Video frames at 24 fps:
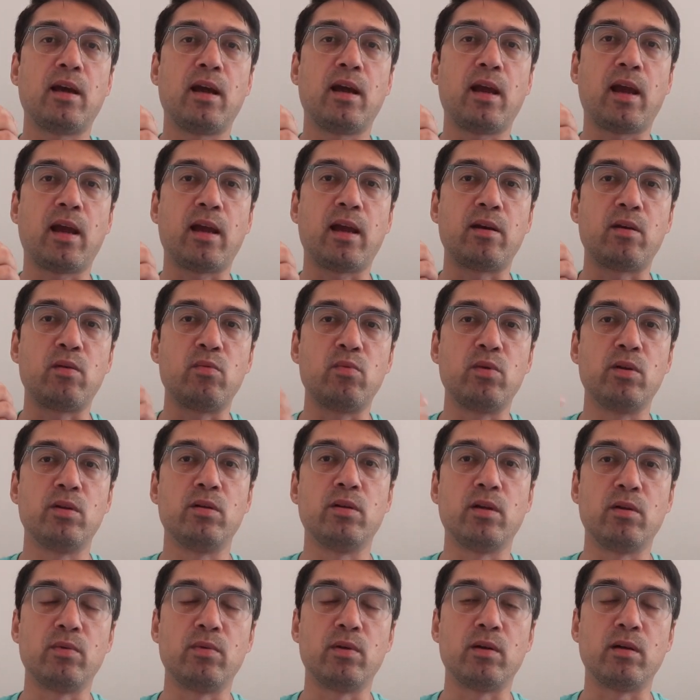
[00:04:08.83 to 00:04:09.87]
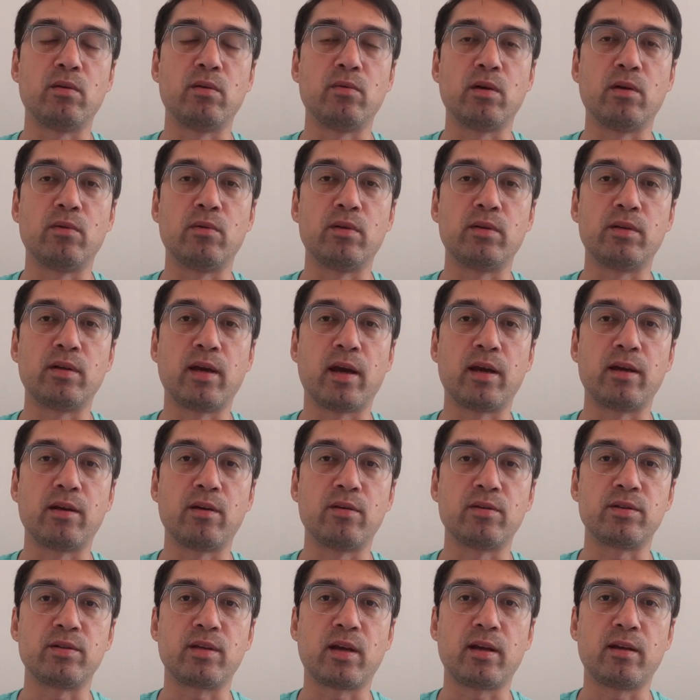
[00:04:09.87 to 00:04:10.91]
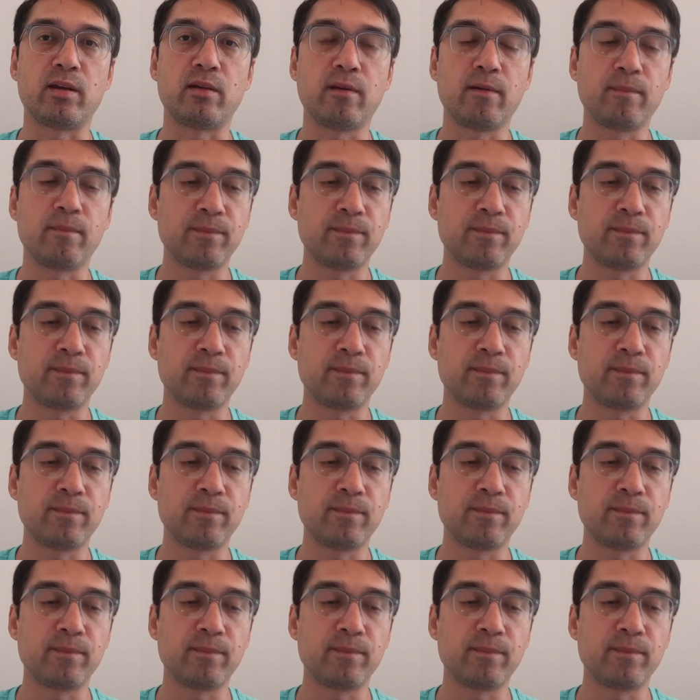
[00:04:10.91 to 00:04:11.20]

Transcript: and it will, it will, it will tank your site.